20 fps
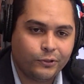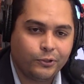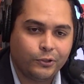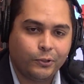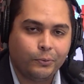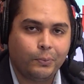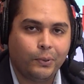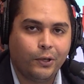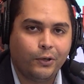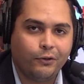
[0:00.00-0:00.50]
So,
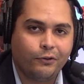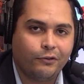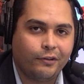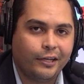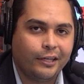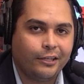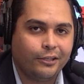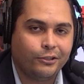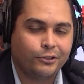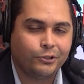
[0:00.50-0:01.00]
Paul,
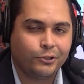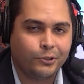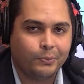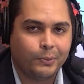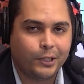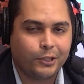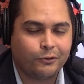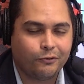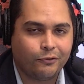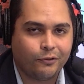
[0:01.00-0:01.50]
thank you so
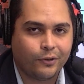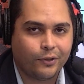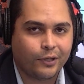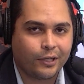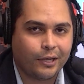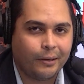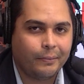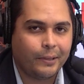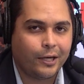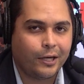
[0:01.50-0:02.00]
much for
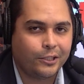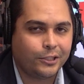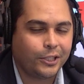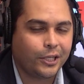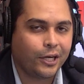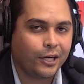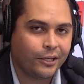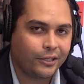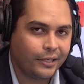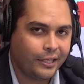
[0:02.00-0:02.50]
coming on to
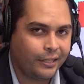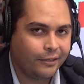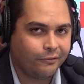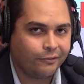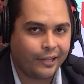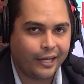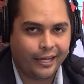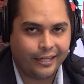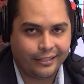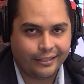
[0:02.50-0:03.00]
Our Native
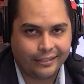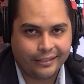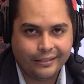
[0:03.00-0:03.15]
Land.